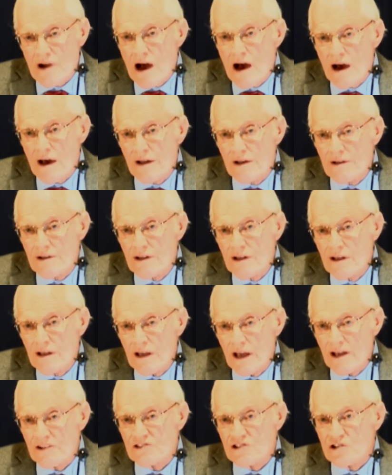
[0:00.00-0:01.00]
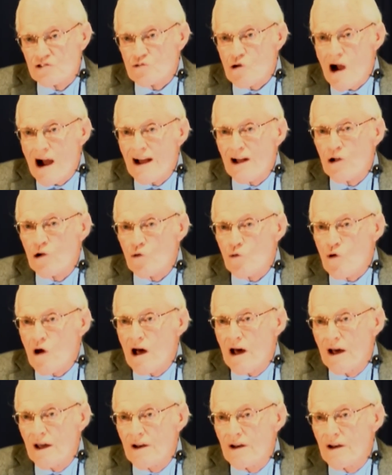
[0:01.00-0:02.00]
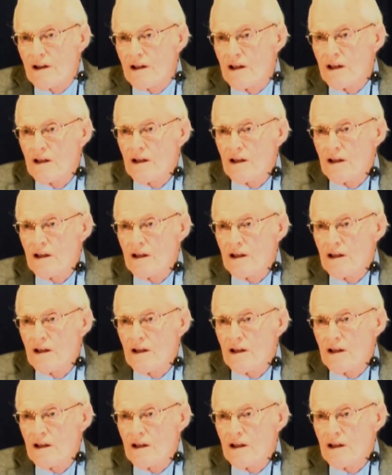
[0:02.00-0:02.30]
God. It's a trial run.